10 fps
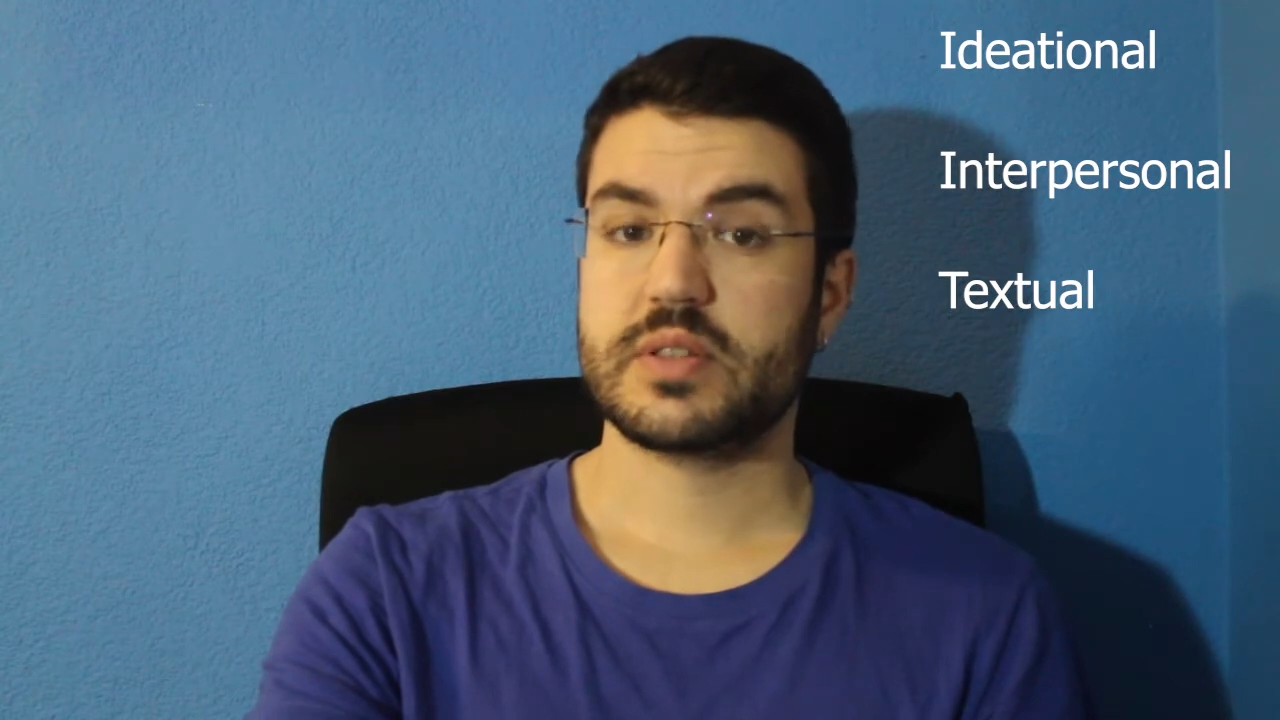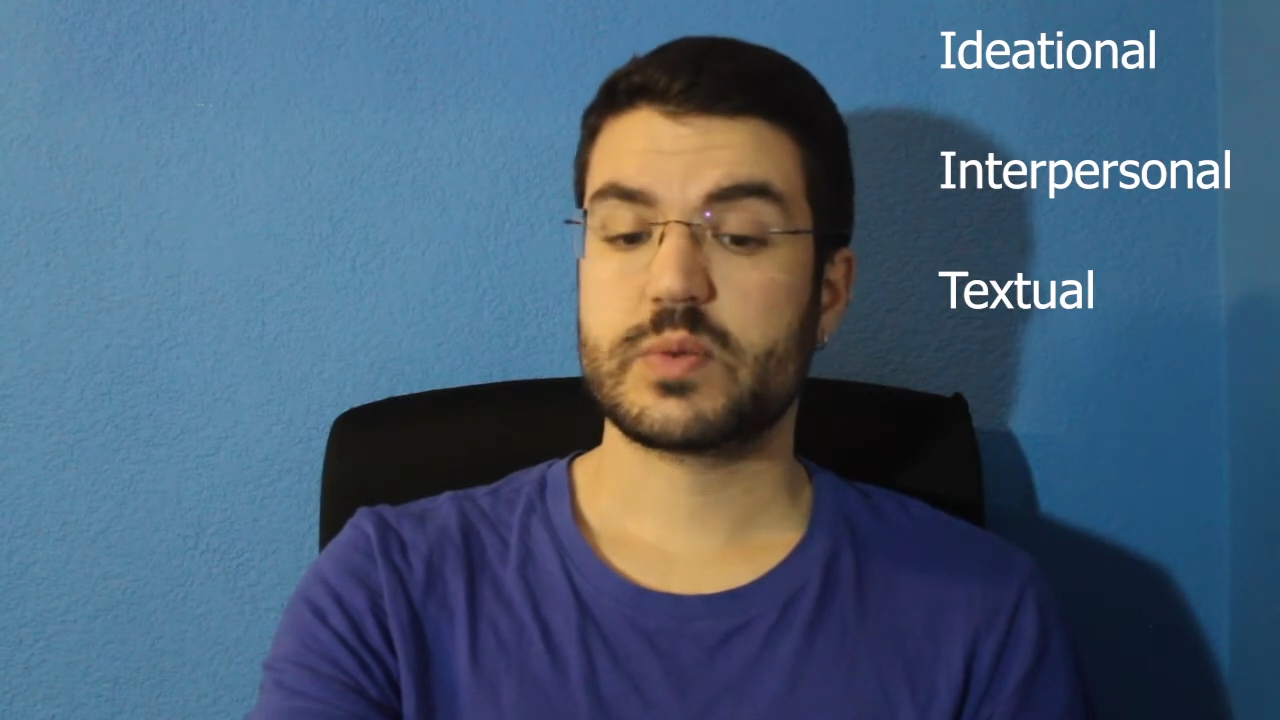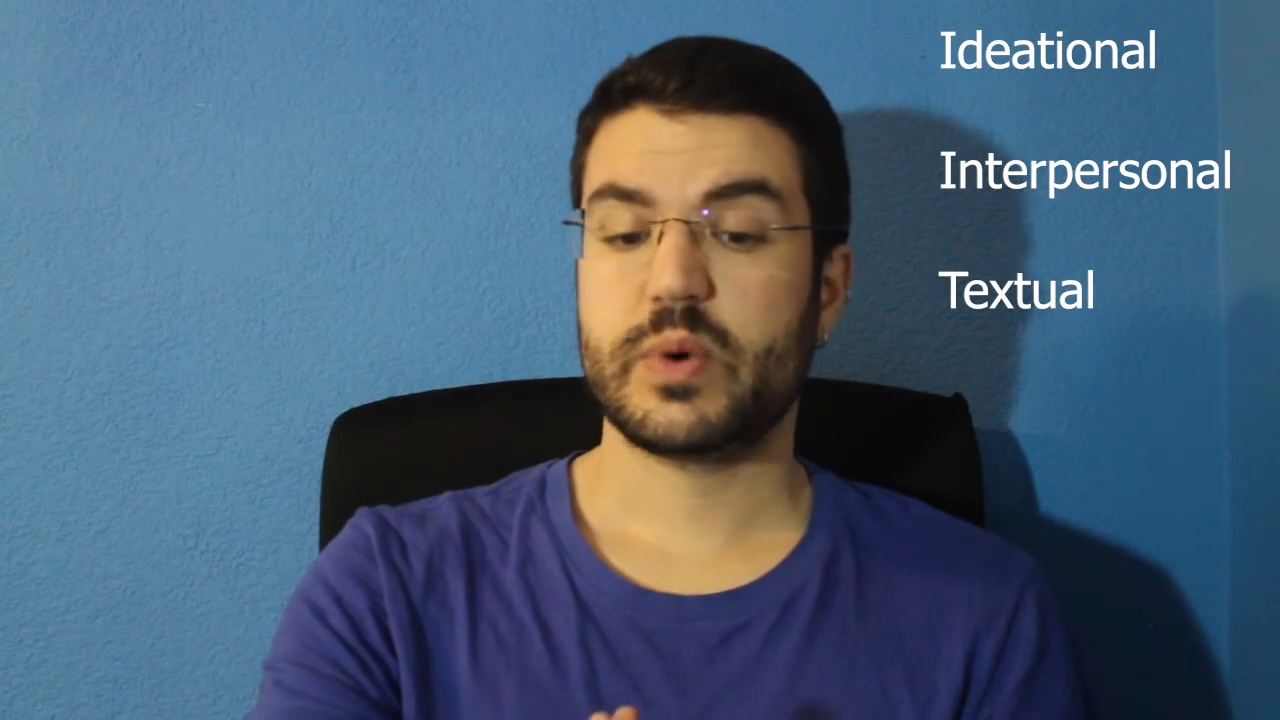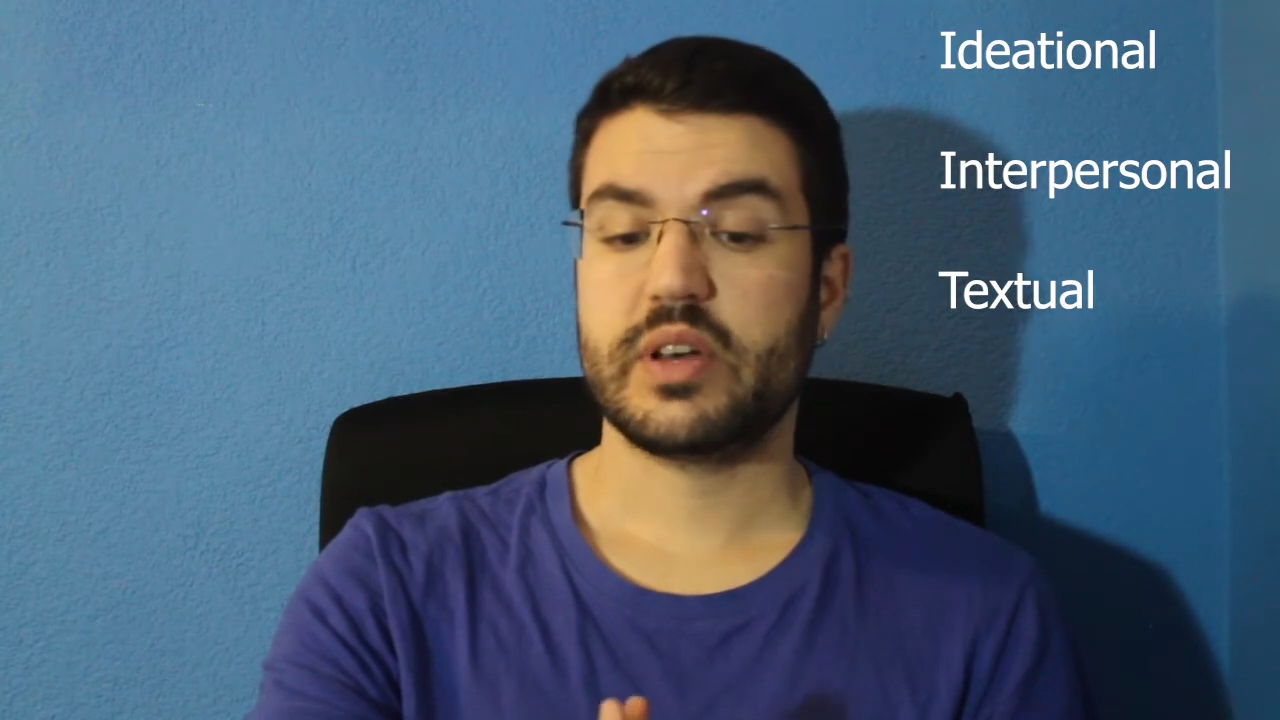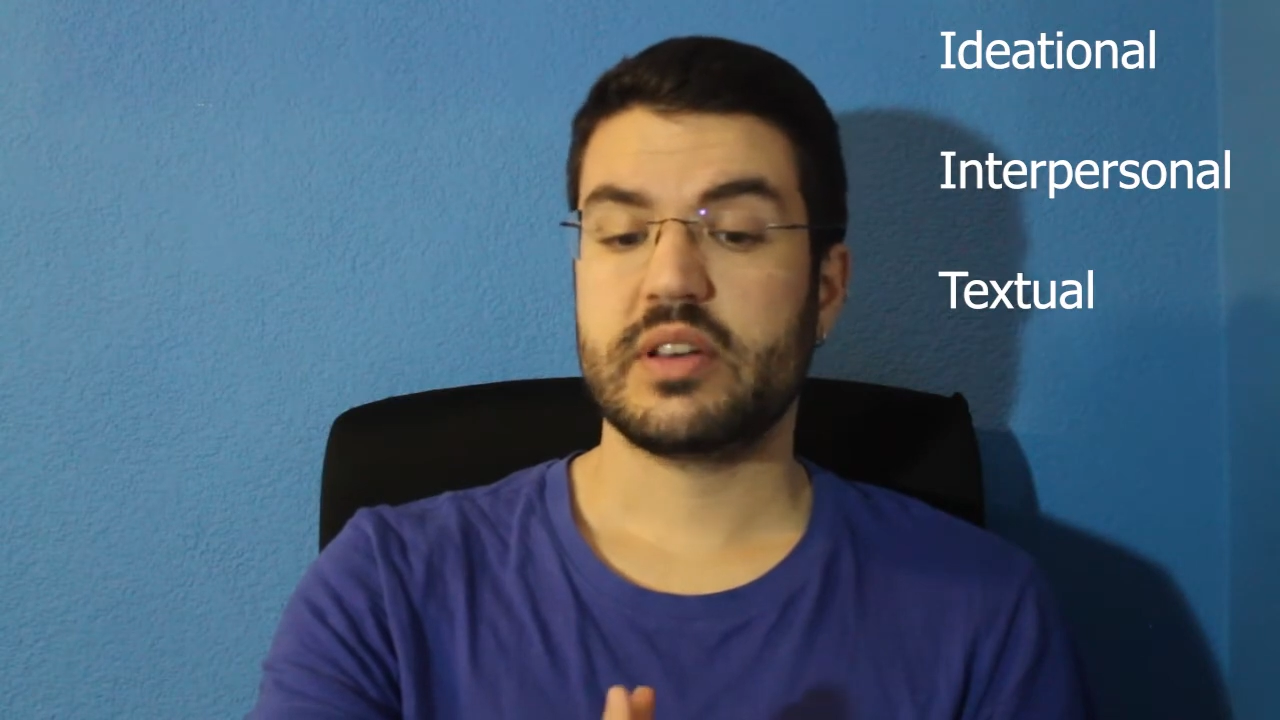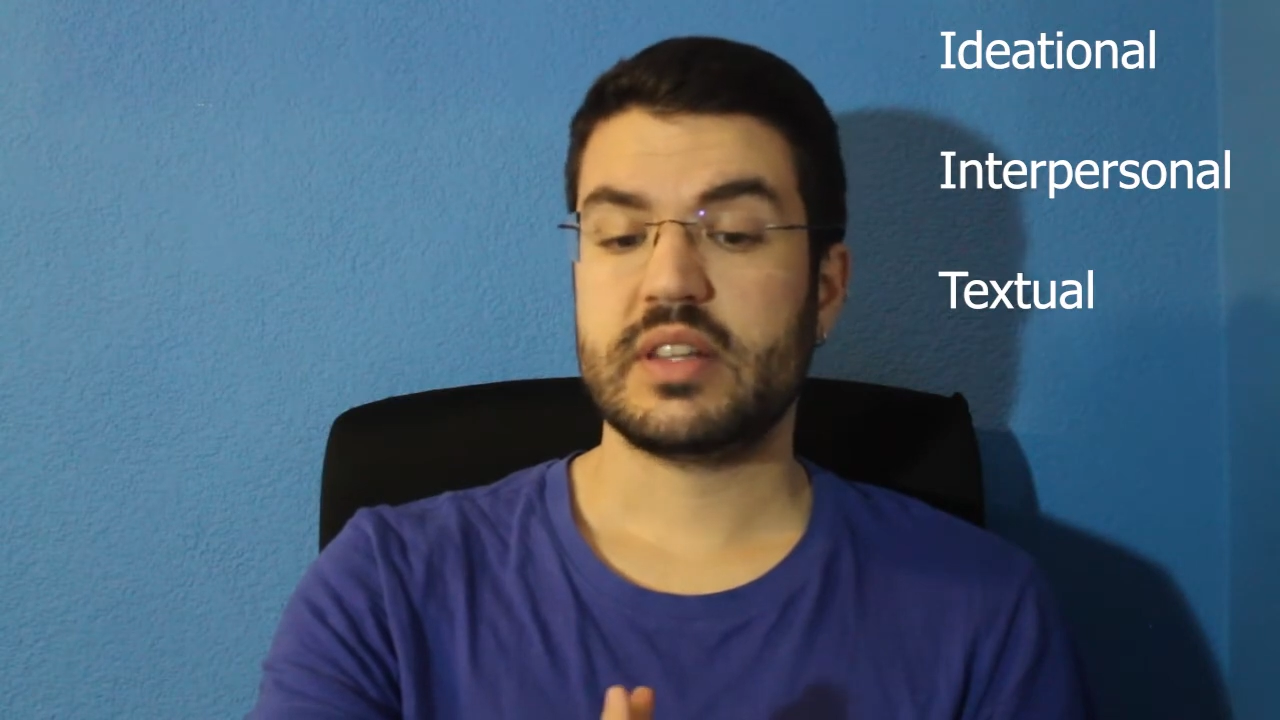is where